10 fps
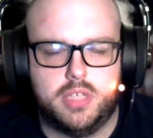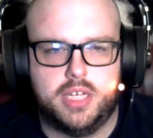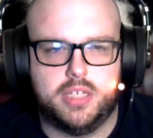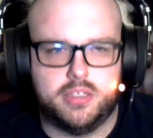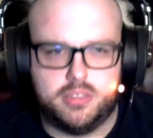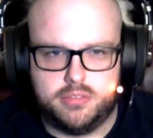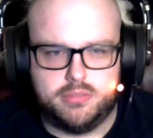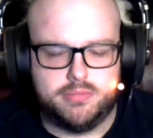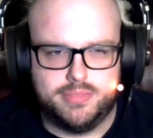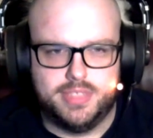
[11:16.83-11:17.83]
and
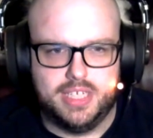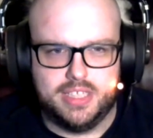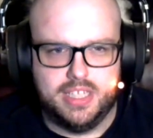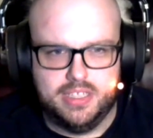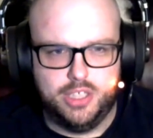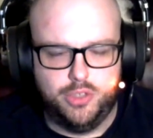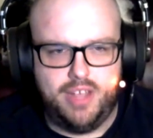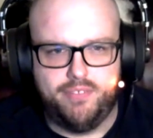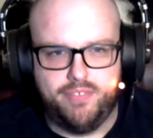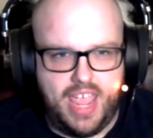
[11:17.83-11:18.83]
you
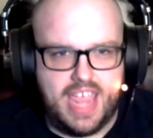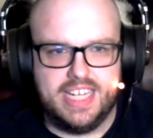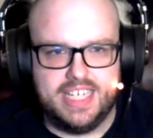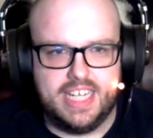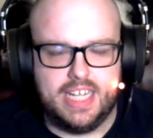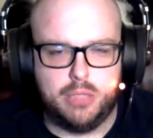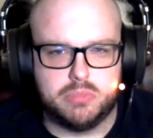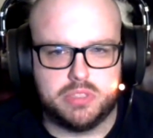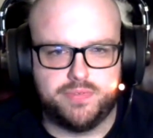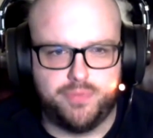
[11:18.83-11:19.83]
have 8
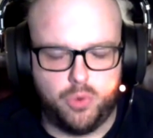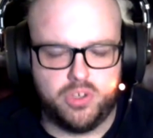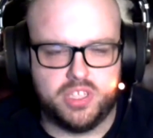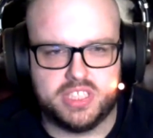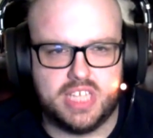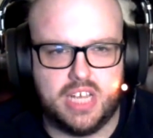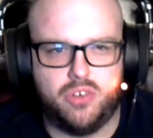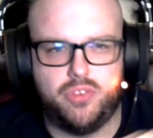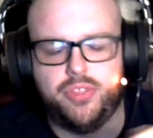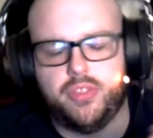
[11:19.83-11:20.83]
teams, 4 in the
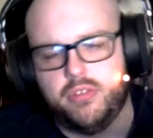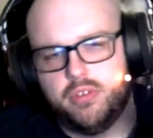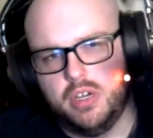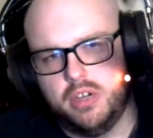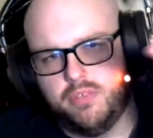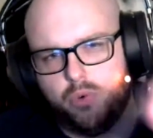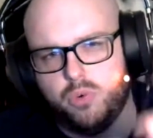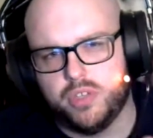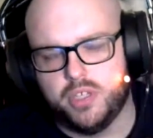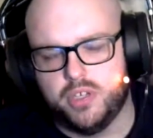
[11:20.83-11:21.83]
South,
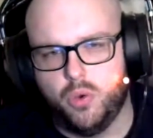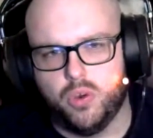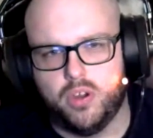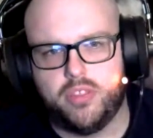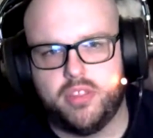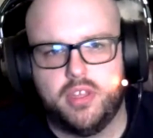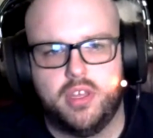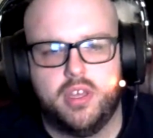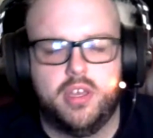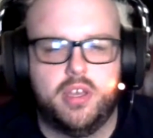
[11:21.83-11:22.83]
4 in the North.
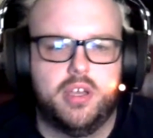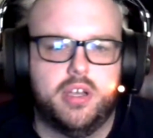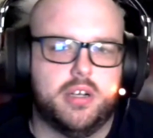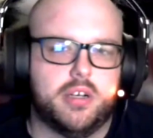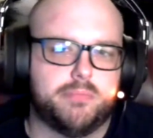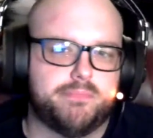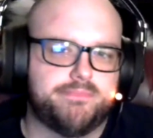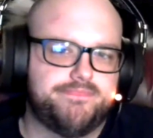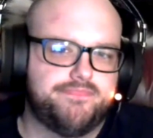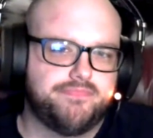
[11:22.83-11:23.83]
And
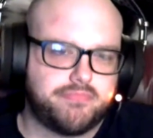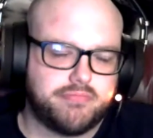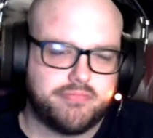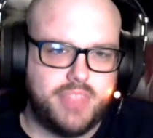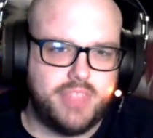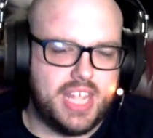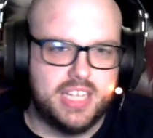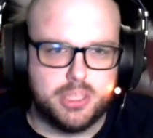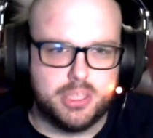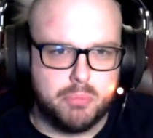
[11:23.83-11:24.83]

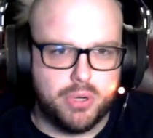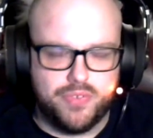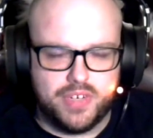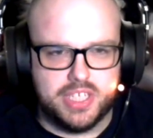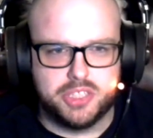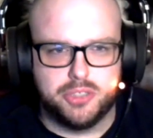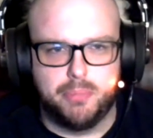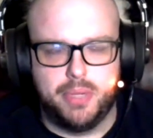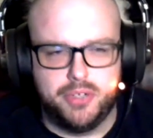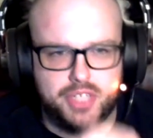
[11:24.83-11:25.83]
it's a perfect
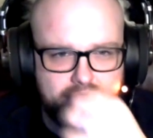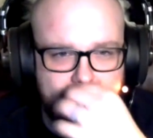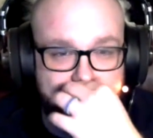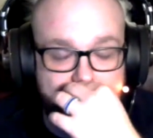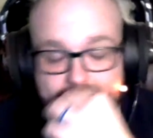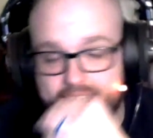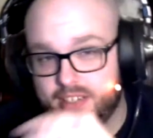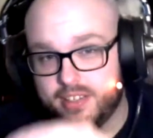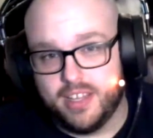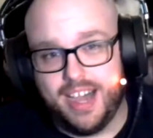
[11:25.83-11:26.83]
distribution.
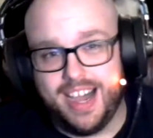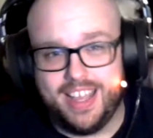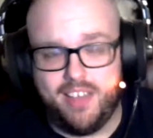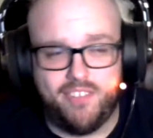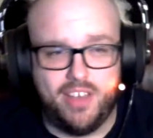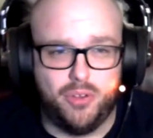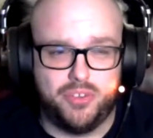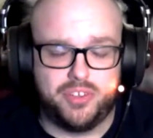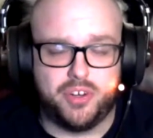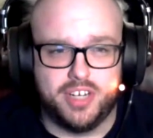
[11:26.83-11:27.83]
And the IFL
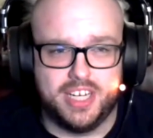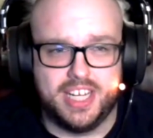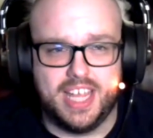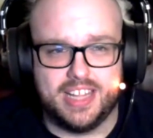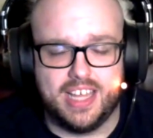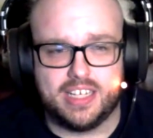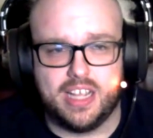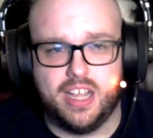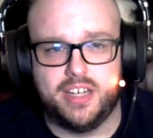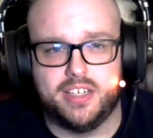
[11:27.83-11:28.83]
is starting to get that
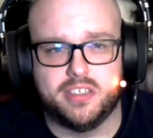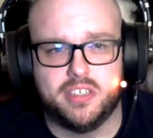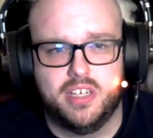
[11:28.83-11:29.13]
kind of